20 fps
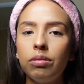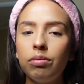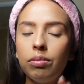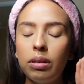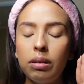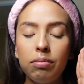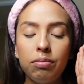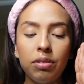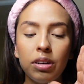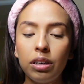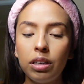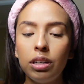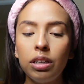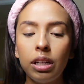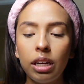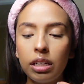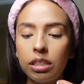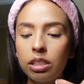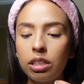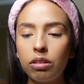be very
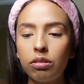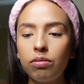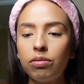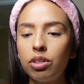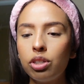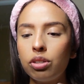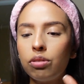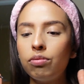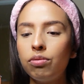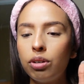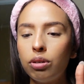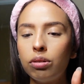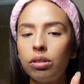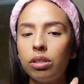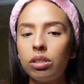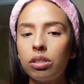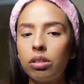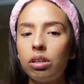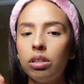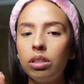like tunnel vision
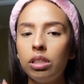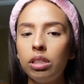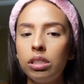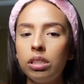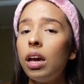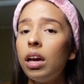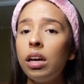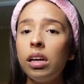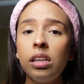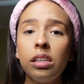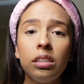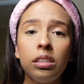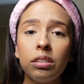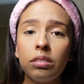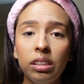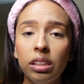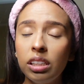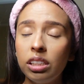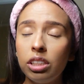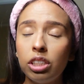focused on this, and
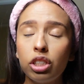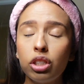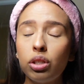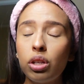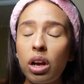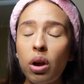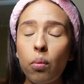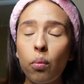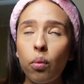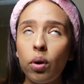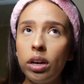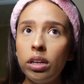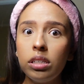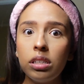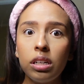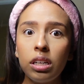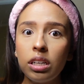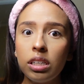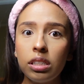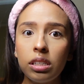just like wait till
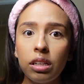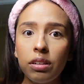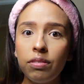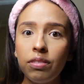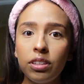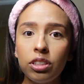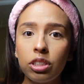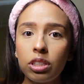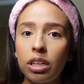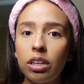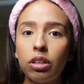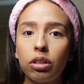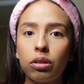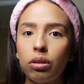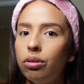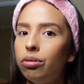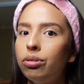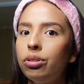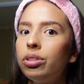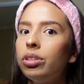I get to the finish line or
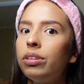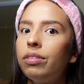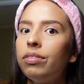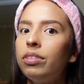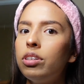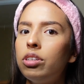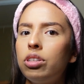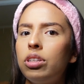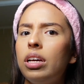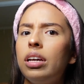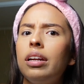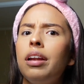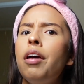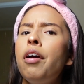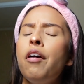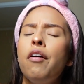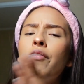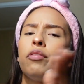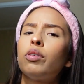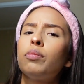closer to the finish line
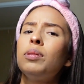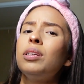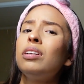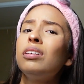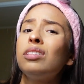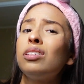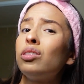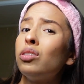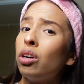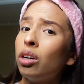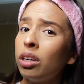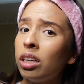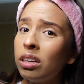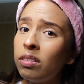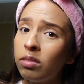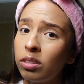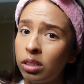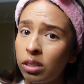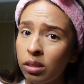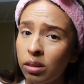for me to start
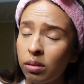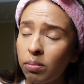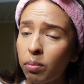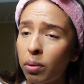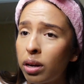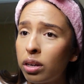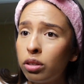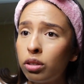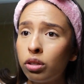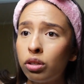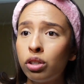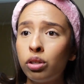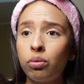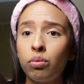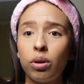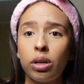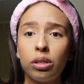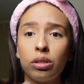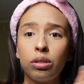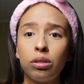even my search and
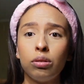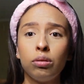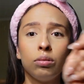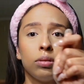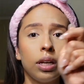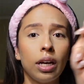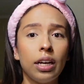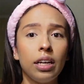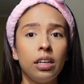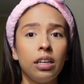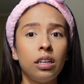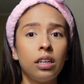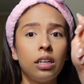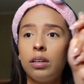rescue like